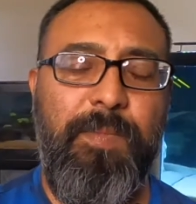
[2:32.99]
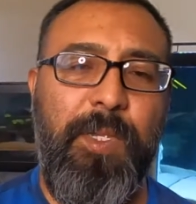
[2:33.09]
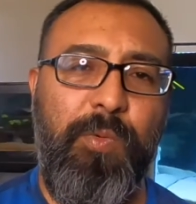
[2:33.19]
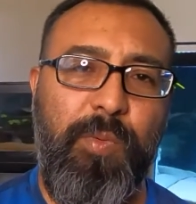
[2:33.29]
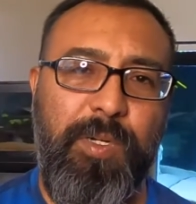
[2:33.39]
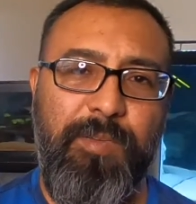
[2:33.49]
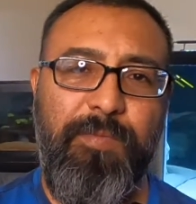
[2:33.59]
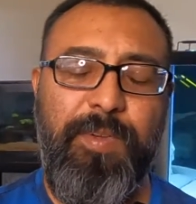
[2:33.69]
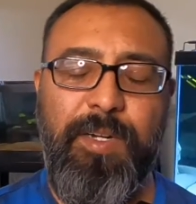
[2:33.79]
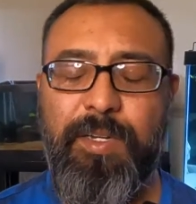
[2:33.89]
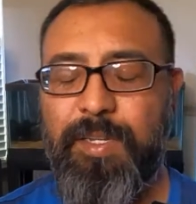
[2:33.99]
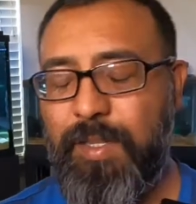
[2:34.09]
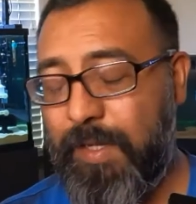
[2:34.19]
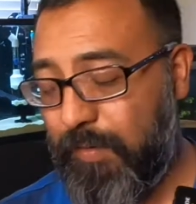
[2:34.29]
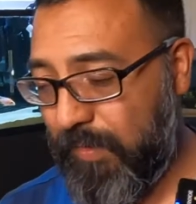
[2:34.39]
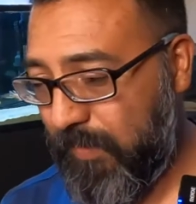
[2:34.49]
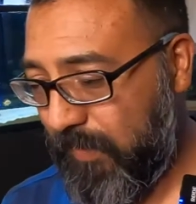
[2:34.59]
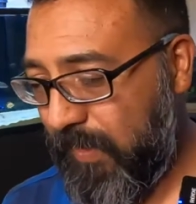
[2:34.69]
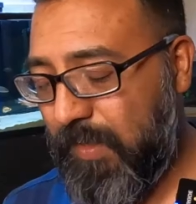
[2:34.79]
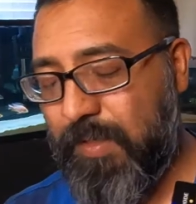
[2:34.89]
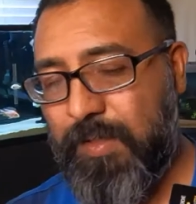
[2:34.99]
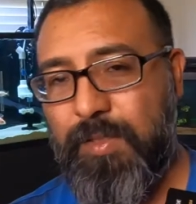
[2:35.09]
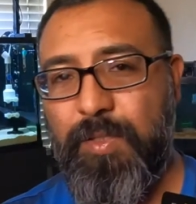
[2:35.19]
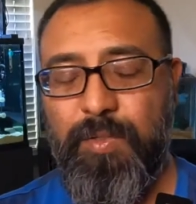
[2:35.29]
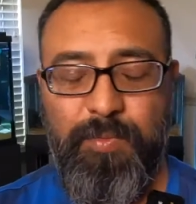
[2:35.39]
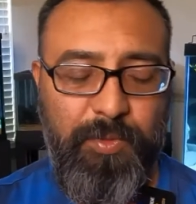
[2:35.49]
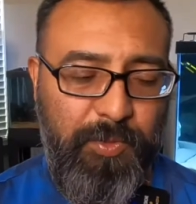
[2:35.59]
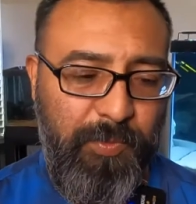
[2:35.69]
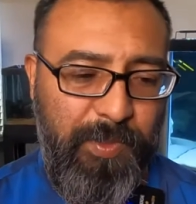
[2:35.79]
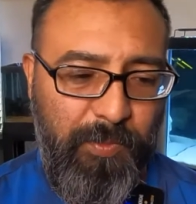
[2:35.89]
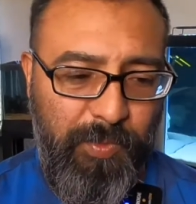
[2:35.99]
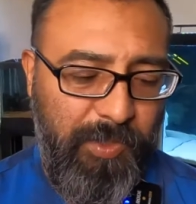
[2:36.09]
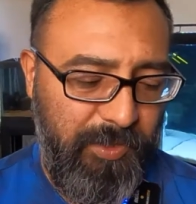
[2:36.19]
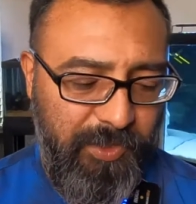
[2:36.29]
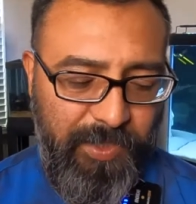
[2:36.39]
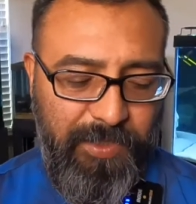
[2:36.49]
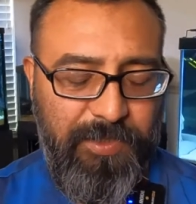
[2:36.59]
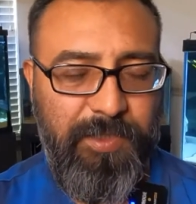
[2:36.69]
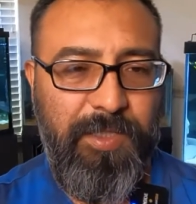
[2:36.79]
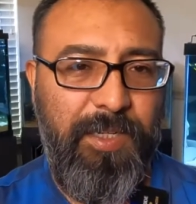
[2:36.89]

aquarium very cloudy. So doing a water change